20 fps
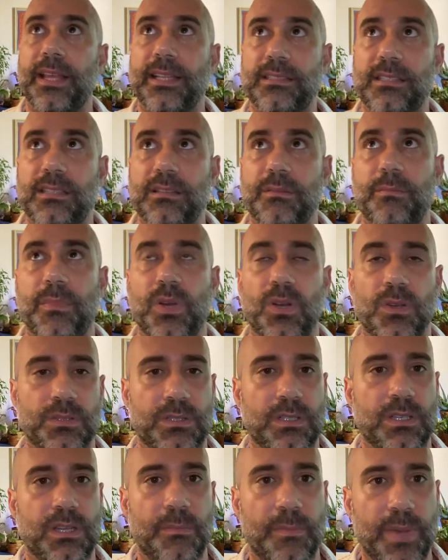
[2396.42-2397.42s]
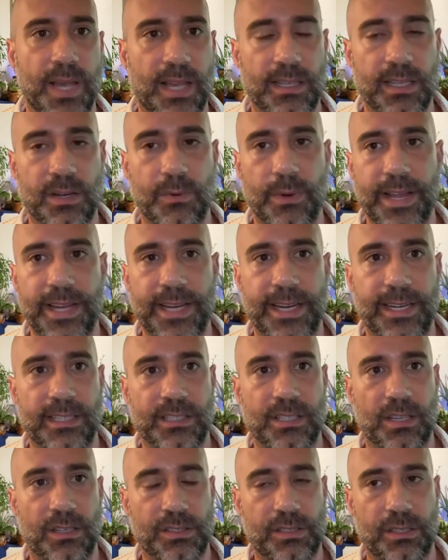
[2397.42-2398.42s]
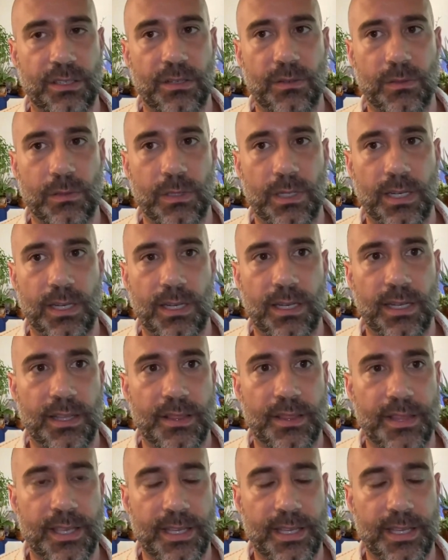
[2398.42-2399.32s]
most compelling way, and it's also the